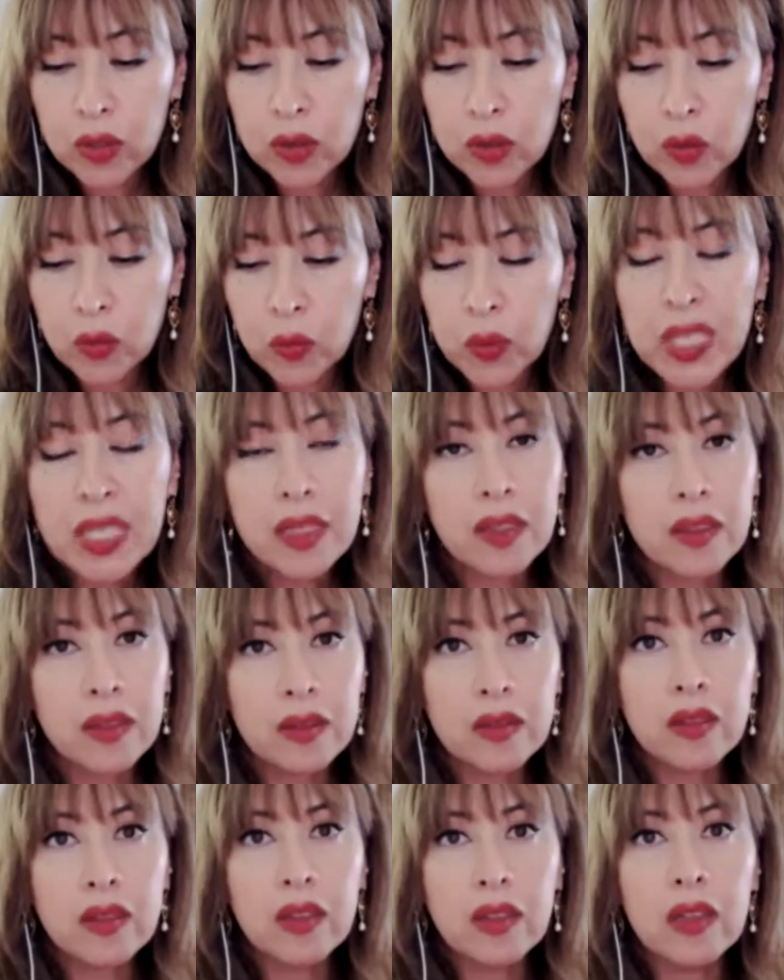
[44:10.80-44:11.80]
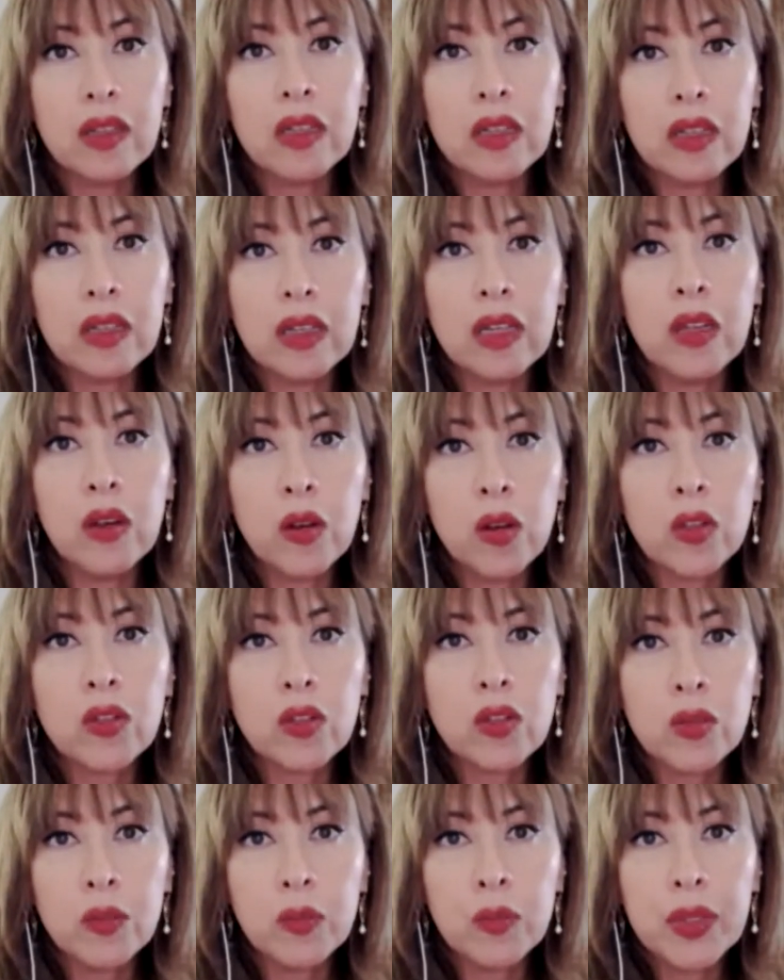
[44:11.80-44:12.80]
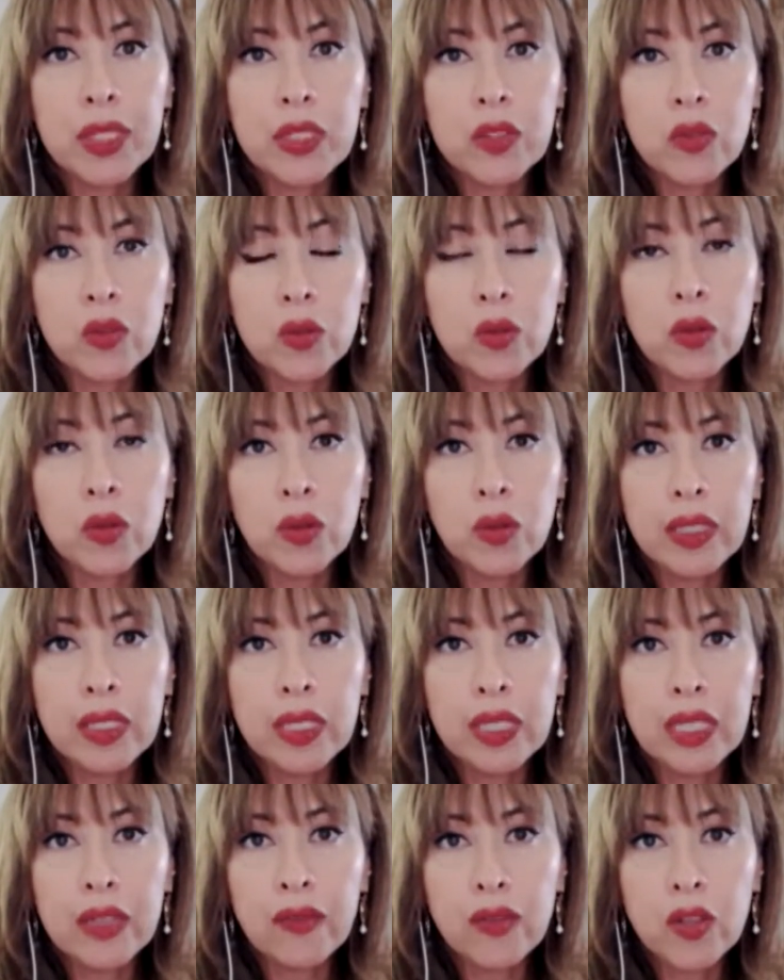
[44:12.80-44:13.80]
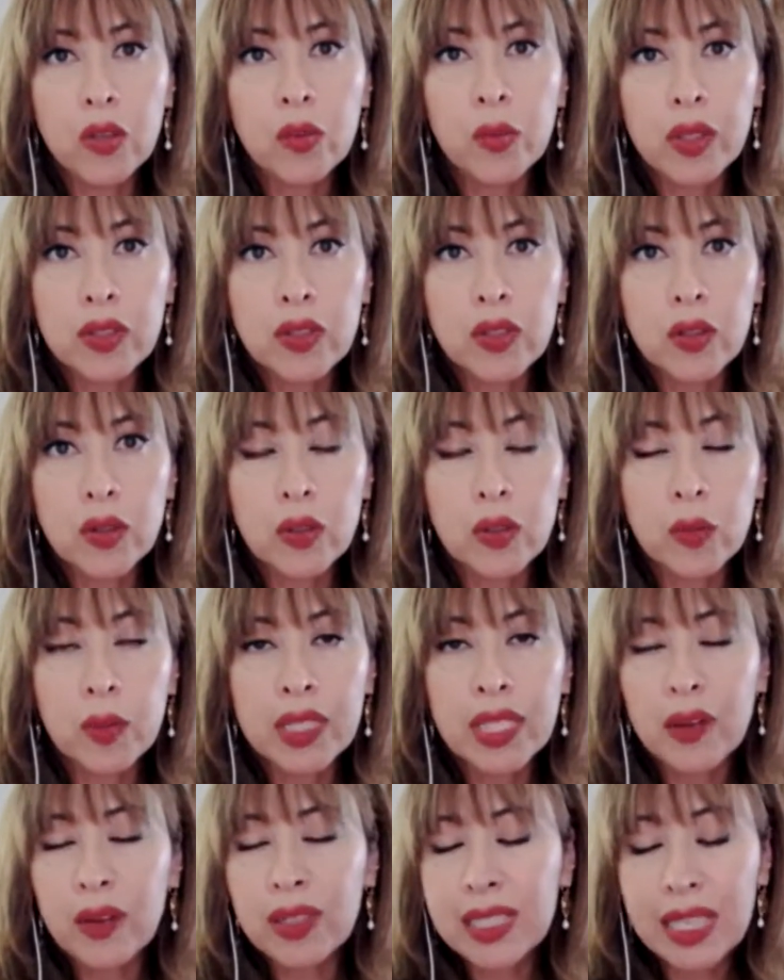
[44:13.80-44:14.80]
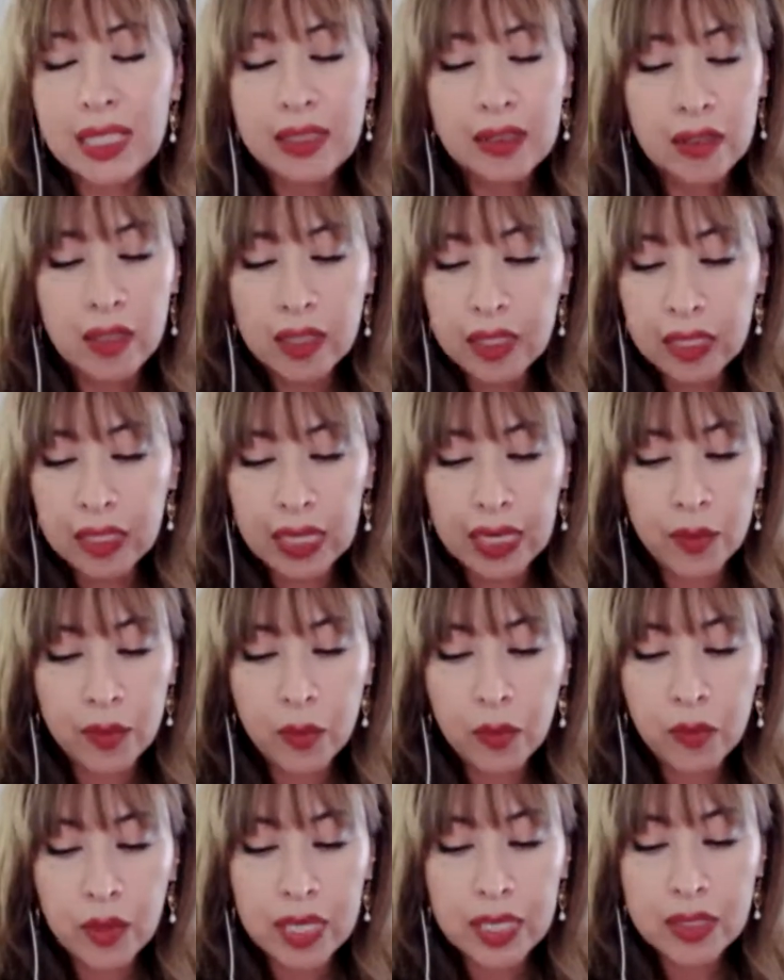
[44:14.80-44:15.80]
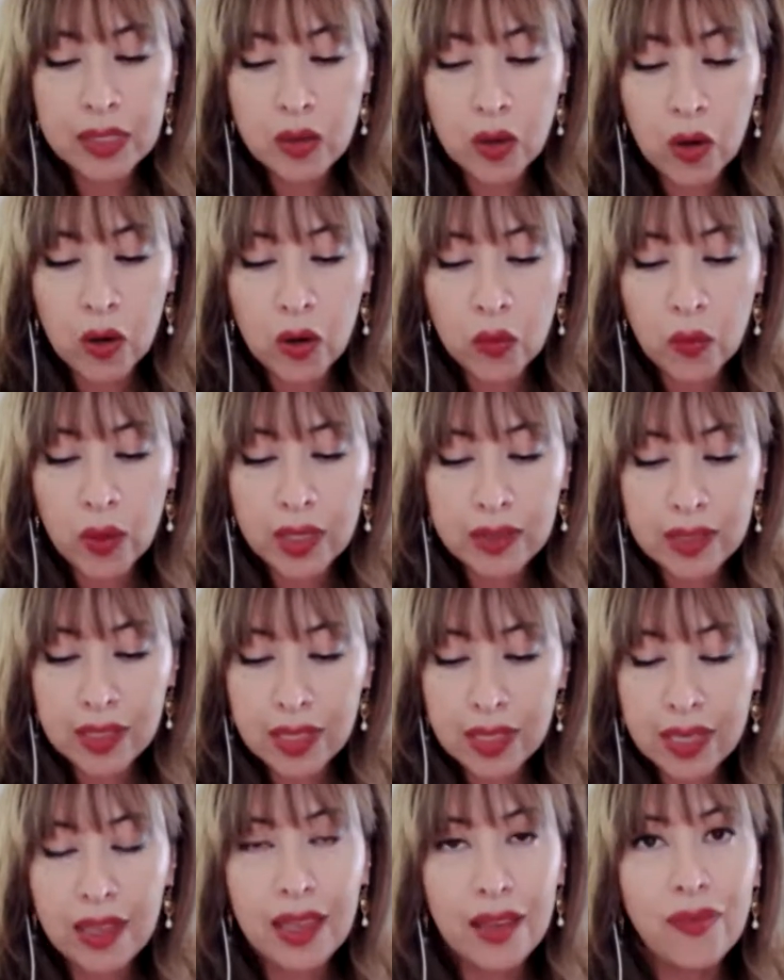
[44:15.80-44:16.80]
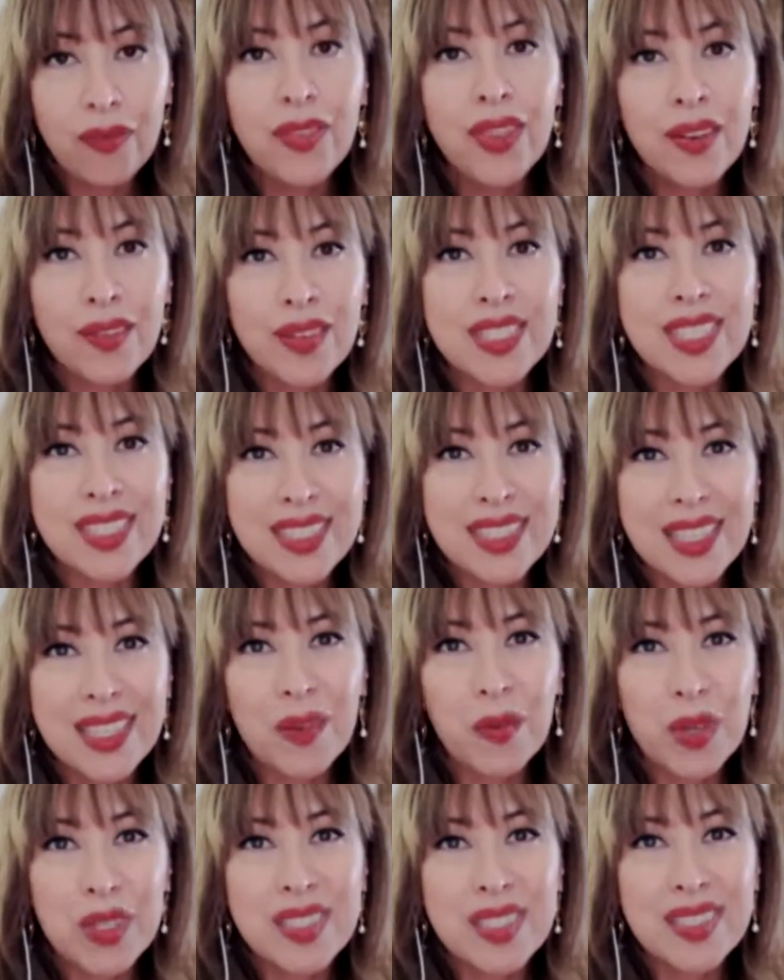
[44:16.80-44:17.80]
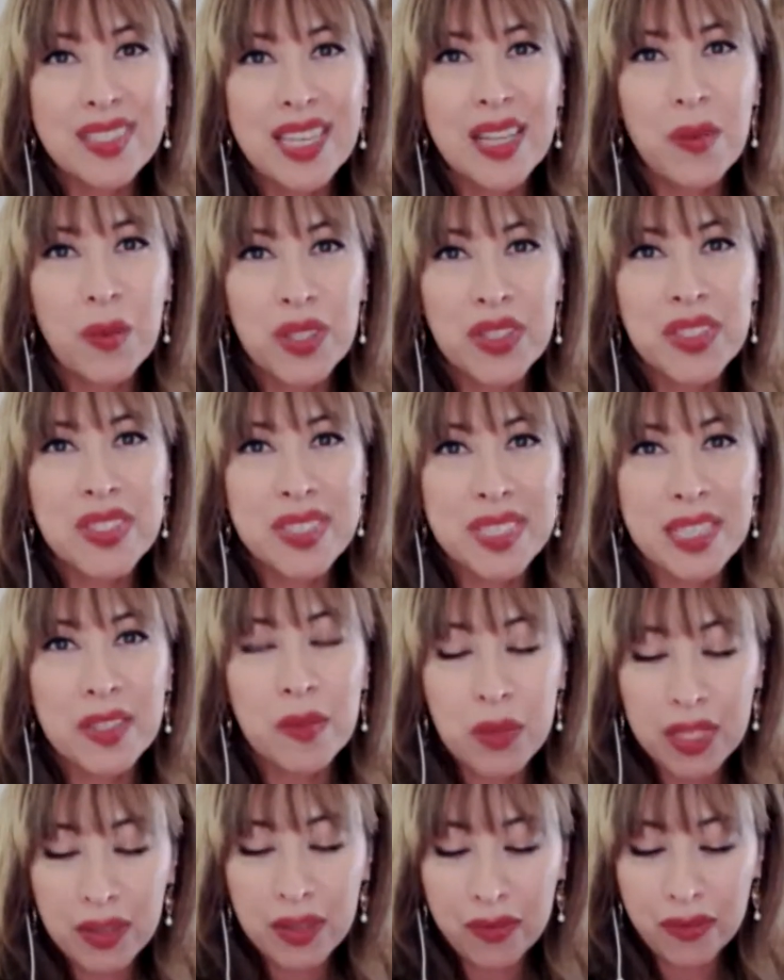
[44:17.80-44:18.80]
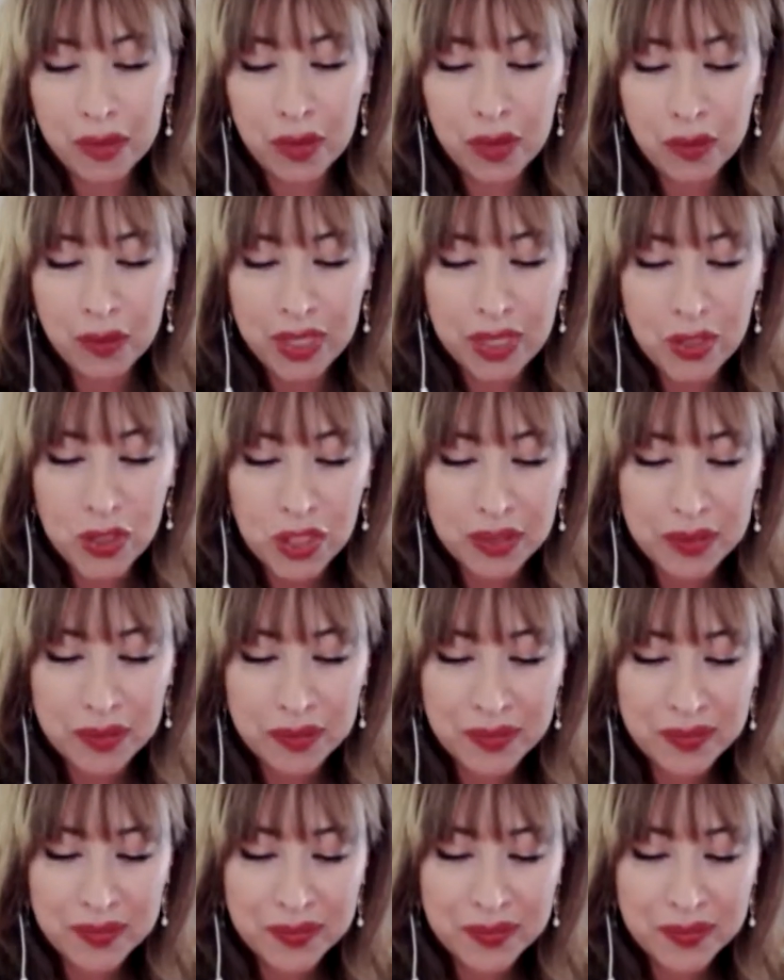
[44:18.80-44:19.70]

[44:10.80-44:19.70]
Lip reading: weakened a lot compared to only a few months ago. But I will let Tariq elaborate on what, if there was a deal, what does that mean for the region?